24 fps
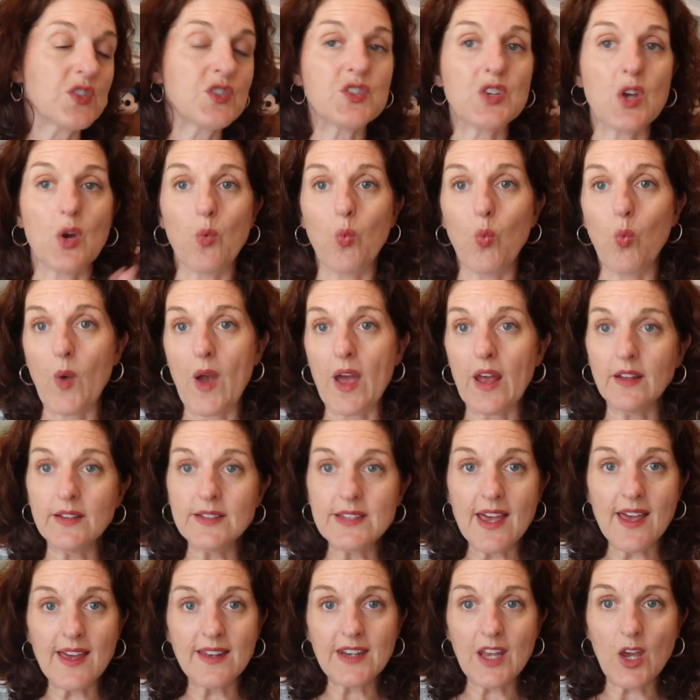So well
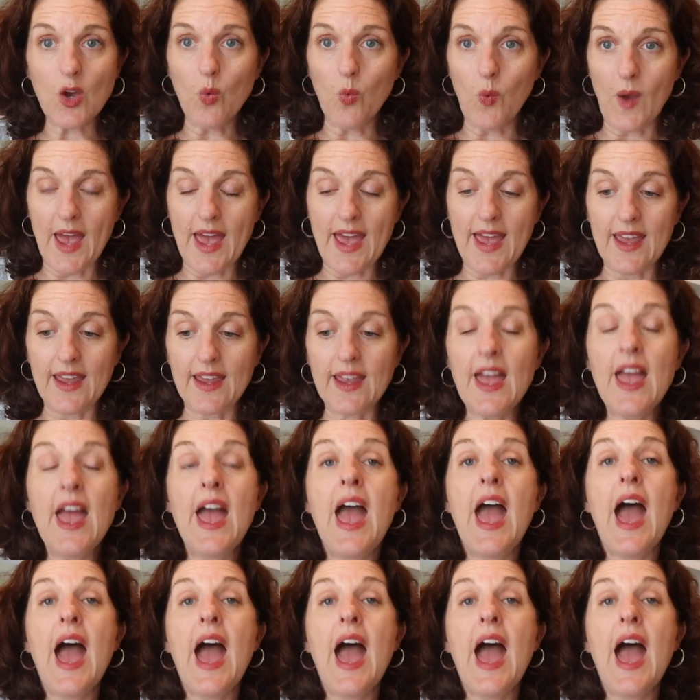done, Away.